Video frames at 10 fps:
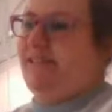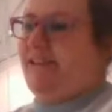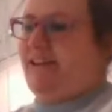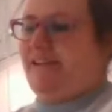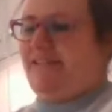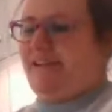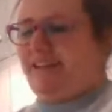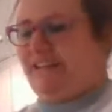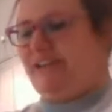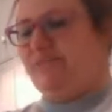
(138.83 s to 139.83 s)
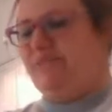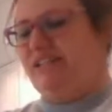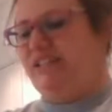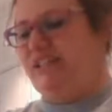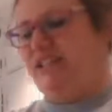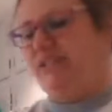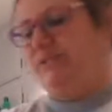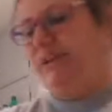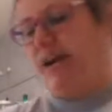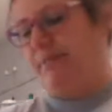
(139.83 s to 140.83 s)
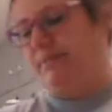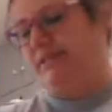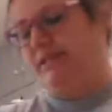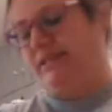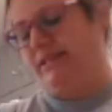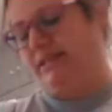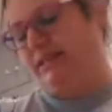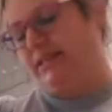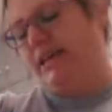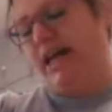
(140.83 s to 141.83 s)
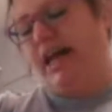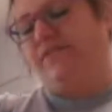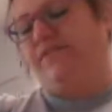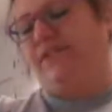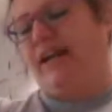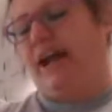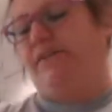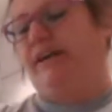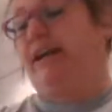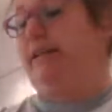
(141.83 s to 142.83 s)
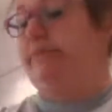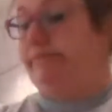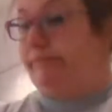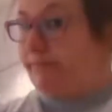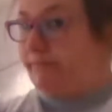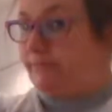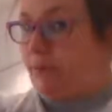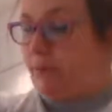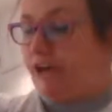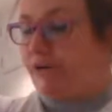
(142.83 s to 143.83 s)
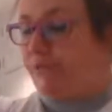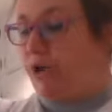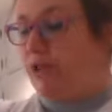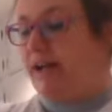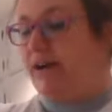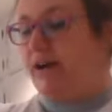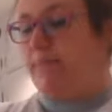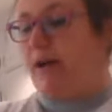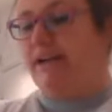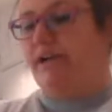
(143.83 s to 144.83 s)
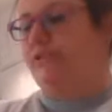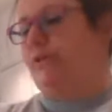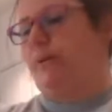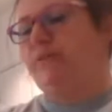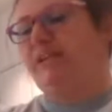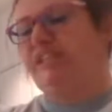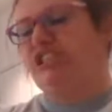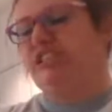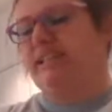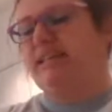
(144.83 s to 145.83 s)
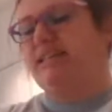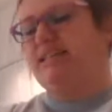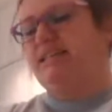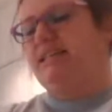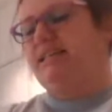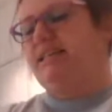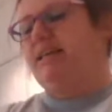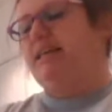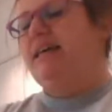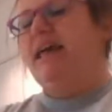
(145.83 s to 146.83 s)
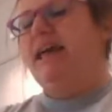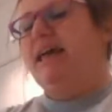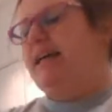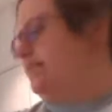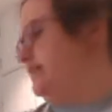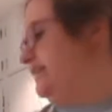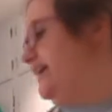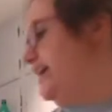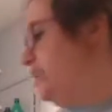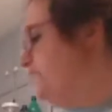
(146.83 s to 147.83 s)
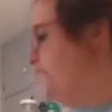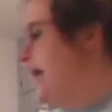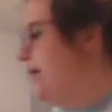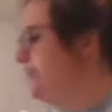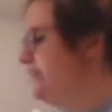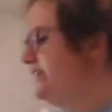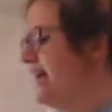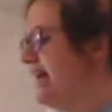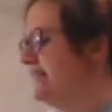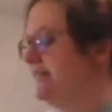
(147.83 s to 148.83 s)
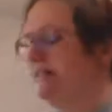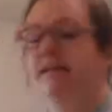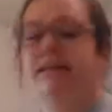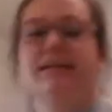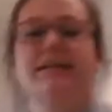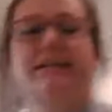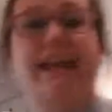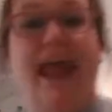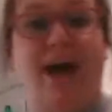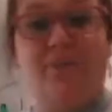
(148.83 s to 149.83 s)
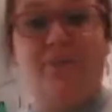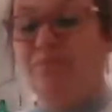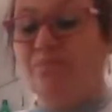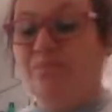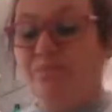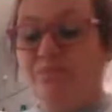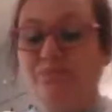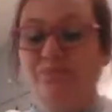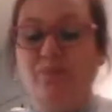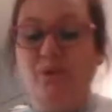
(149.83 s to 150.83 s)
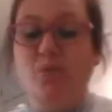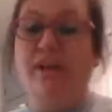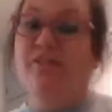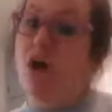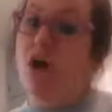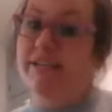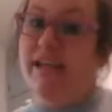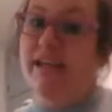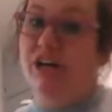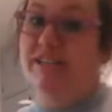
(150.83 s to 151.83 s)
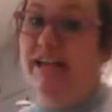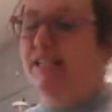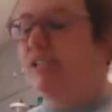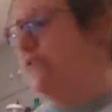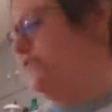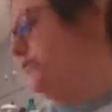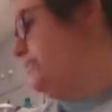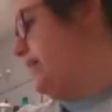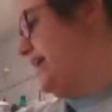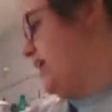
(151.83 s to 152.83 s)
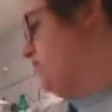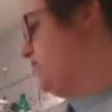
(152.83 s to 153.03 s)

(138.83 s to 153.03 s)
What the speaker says: All right, there's my 2 cups of flour, and we're going to roll out our pie dough. So I'm going to just get a little flour to dust. Now, we have all taken our test, hopefully by now.